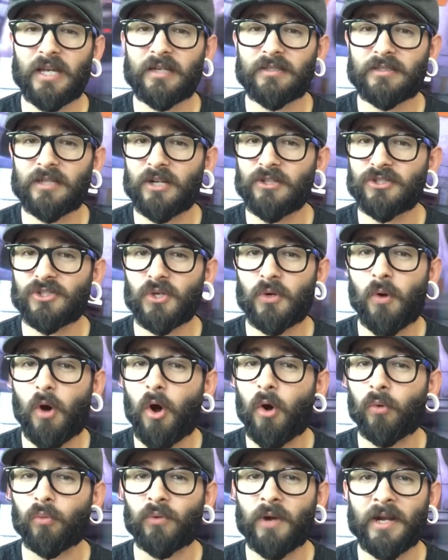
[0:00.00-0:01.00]
yet done so
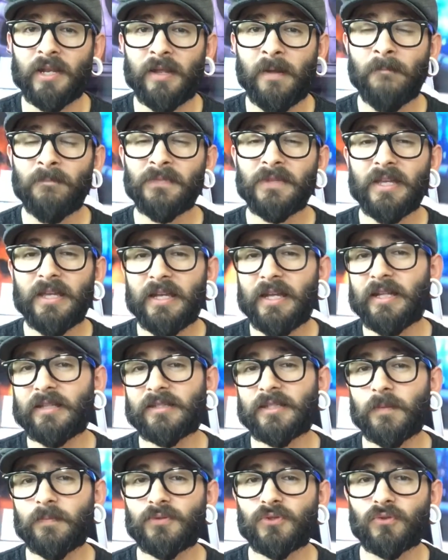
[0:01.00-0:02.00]
already, hit
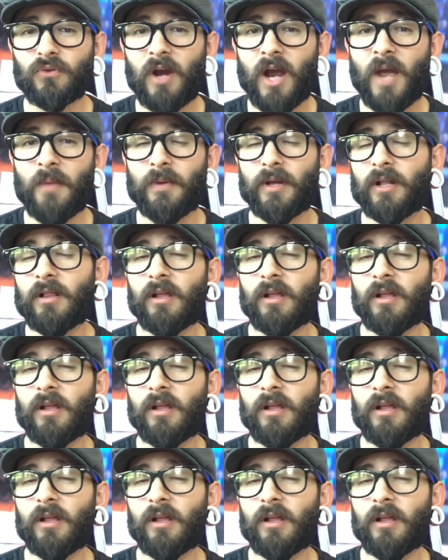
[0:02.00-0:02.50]
subscribe and